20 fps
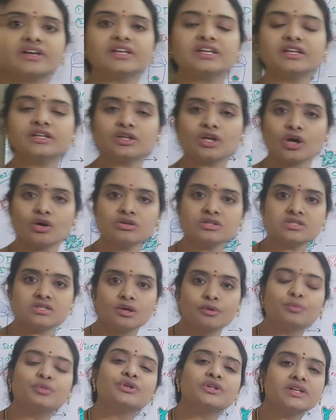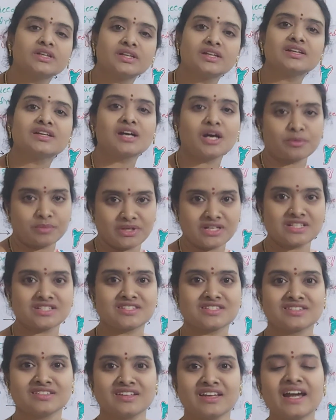doubts, put it in comments
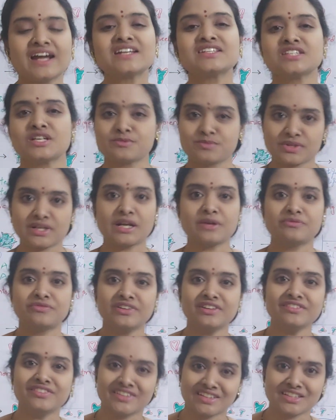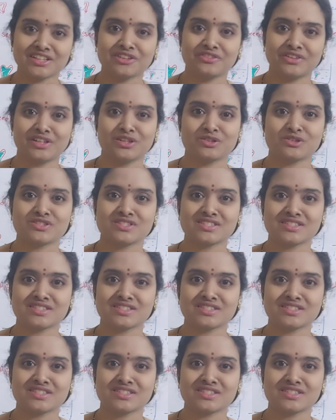and subscribe for further videos.